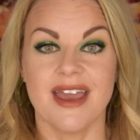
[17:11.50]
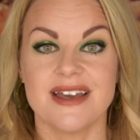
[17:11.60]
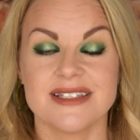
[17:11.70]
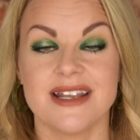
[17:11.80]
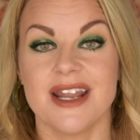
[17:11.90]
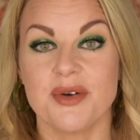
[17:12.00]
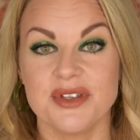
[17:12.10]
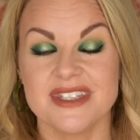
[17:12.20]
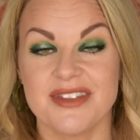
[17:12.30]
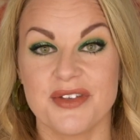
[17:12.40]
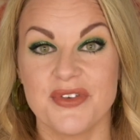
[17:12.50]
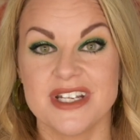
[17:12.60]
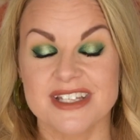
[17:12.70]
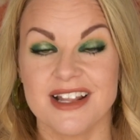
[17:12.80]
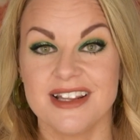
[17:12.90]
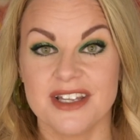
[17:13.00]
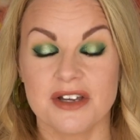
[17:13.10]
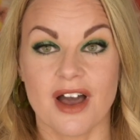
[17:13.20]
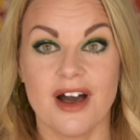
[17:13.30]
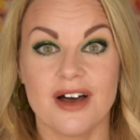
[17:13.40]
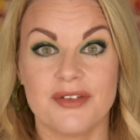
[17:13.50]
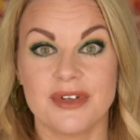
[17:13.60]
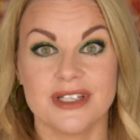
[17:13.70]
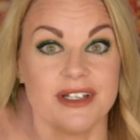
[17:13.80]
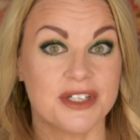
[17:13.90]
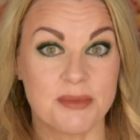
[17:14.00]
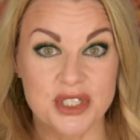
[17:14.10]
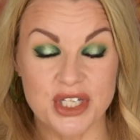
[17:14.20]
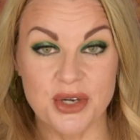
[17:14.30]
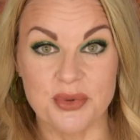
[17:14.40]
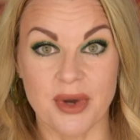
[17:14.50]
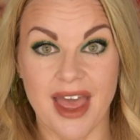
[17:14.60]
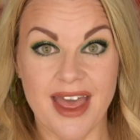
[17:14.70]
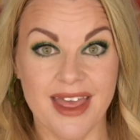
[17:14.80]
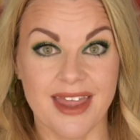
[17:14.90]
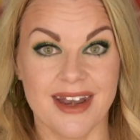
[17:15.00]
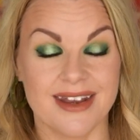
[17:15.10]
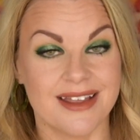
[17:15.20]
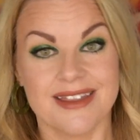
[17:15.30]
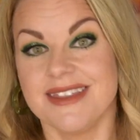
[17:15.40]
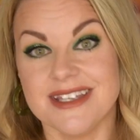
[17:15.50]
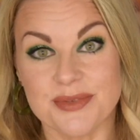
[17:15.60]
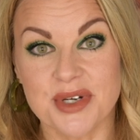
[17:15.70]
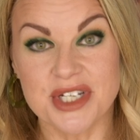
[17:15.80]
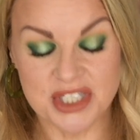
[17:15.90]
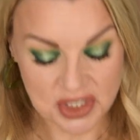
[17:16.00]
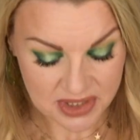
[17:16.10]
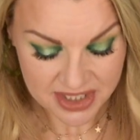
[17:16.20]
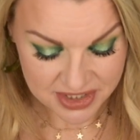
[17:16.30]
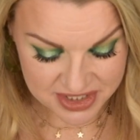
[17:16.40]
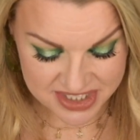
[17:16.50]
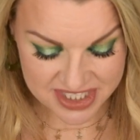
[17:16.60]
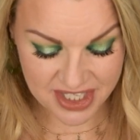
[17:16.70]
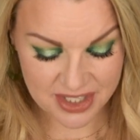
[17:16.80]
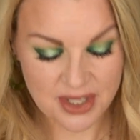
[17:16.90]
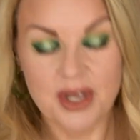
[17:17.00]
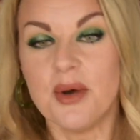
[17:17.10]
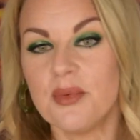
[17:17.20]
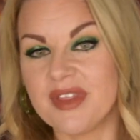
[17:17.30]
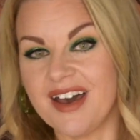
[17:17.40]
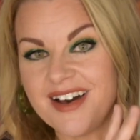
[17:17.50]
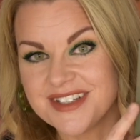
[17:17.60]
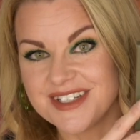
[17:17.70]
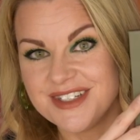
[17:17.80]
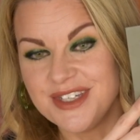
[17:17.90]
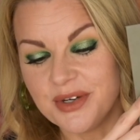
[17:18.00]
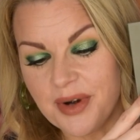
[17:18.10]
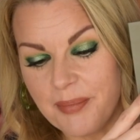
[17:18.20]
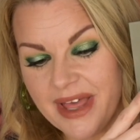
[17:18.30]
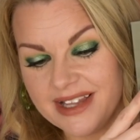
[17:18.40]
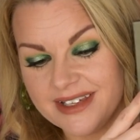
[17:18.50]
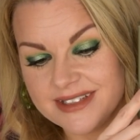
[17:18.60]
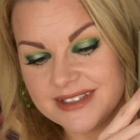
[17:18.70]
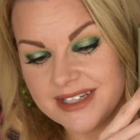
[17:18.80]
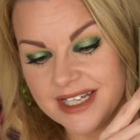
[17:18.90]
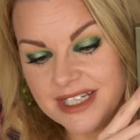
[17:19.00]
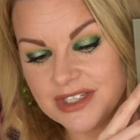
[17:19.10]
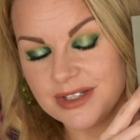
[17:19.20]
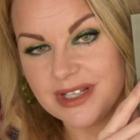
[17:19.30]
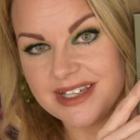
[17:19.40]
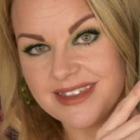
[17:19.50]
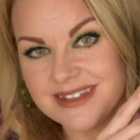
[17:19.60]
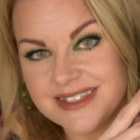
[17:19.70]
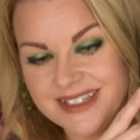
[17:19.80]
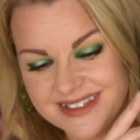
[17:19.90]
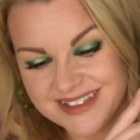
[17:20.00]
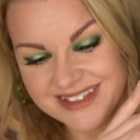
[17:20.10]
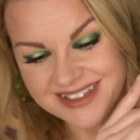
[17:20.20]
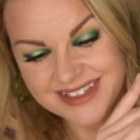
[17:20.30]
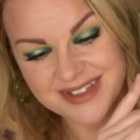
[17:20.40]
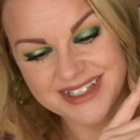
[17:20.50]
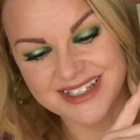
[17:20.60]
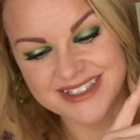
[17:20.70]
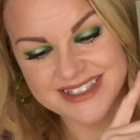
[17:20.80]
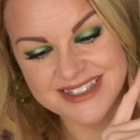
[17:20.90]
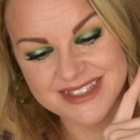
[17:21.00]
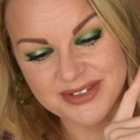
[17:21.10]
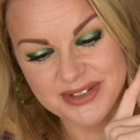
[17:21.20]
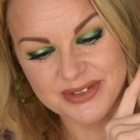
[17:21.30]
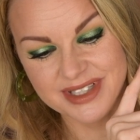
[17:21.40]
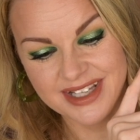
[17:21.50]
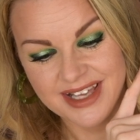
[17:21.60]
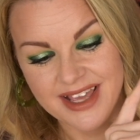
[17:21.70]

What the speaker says: Guys, now you've seen the finished look of look number two, and these were the two looks with the Haunted Europe palette. I need to do like this because it's so cool.